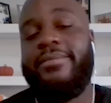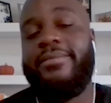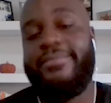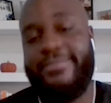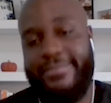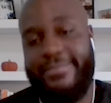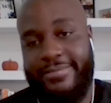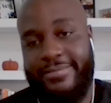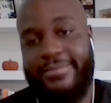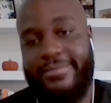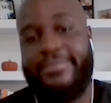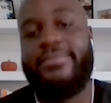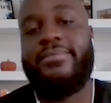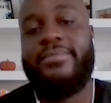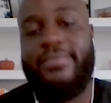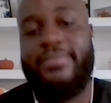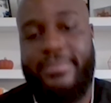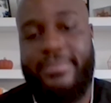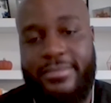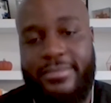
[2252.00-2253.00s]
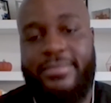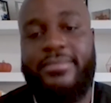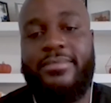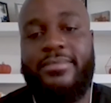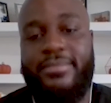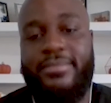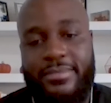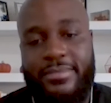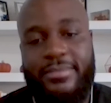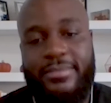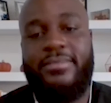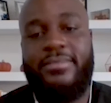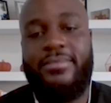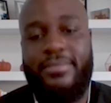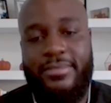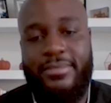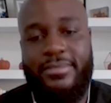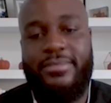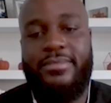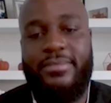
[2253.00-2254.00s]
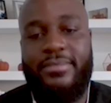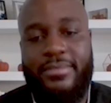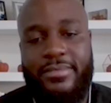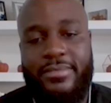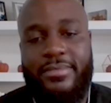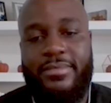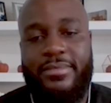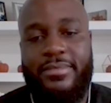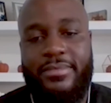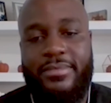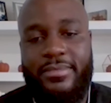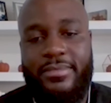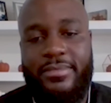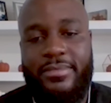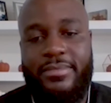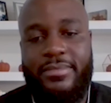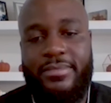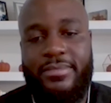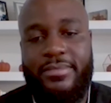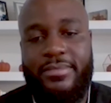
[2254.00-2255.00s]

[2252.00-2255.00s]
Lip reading: Like it's honestly, it's